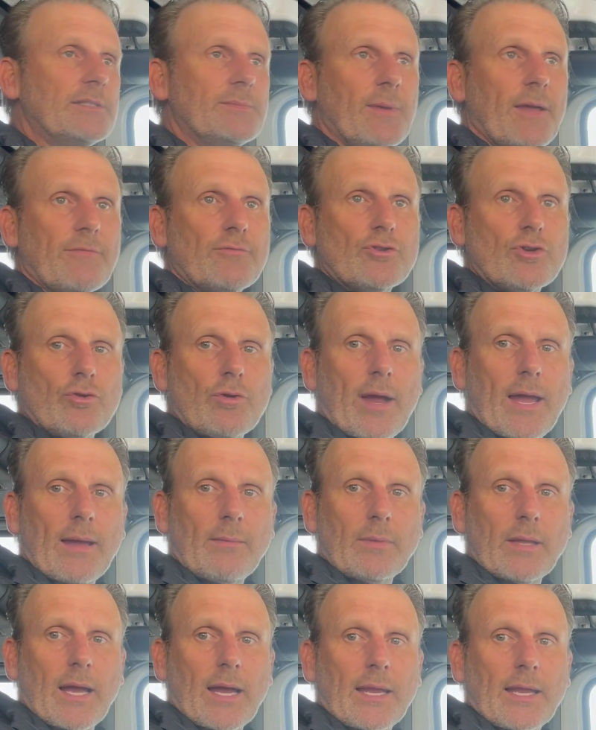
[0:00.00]
me of
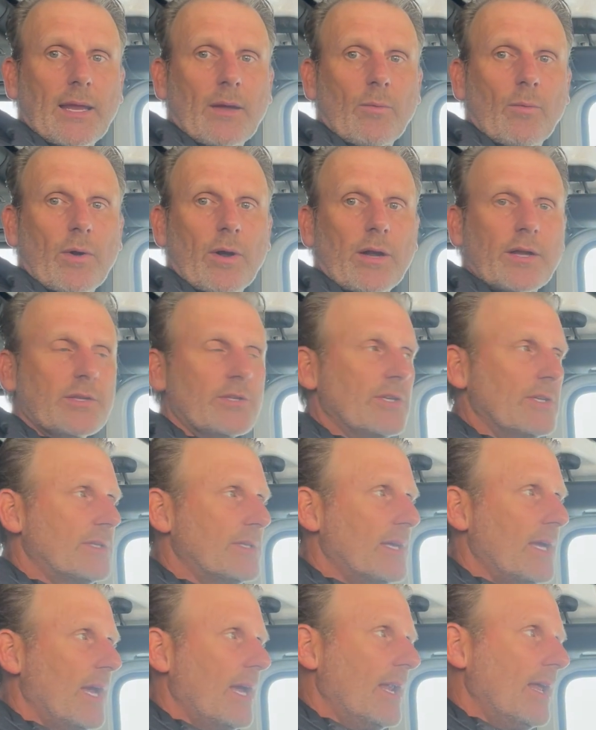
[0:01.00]
tram lining, where it
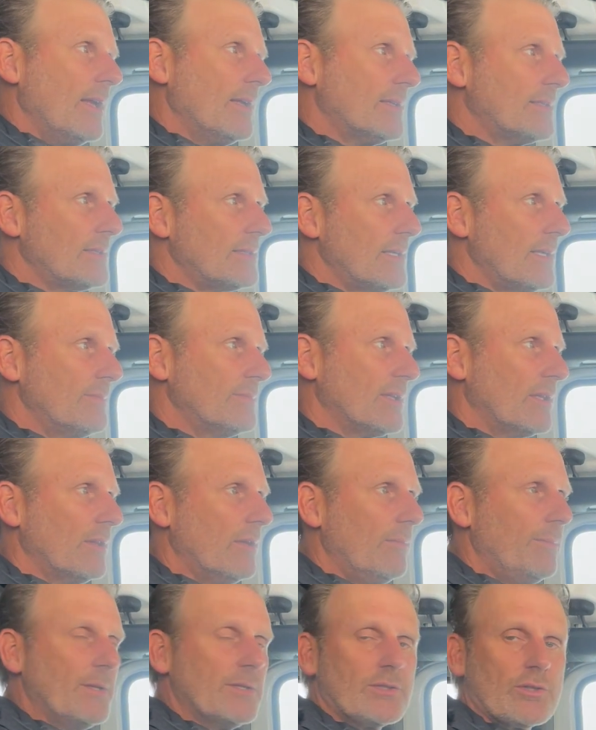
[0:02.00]
just kind of seems a
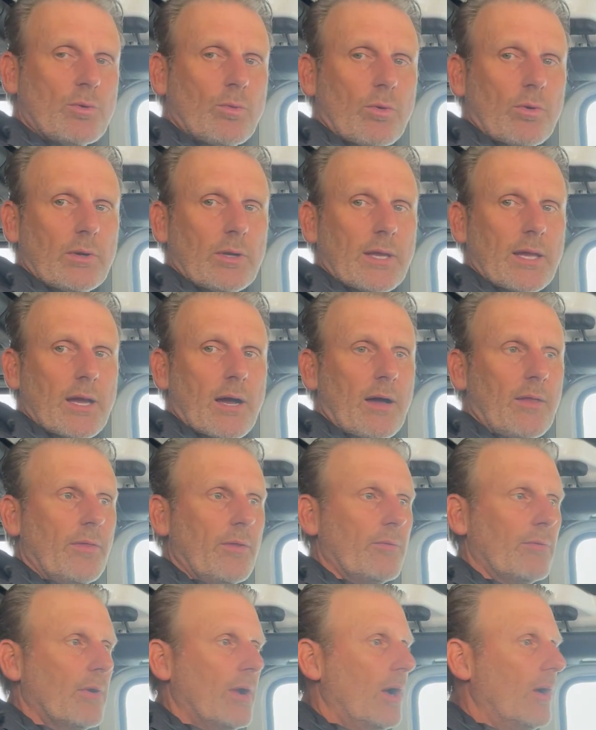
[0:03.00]
little bit squirrely on
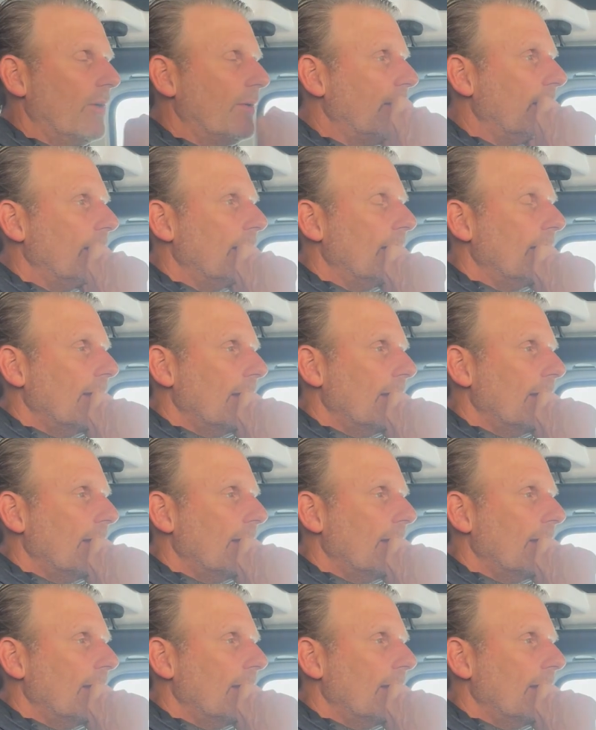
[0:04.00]
the road.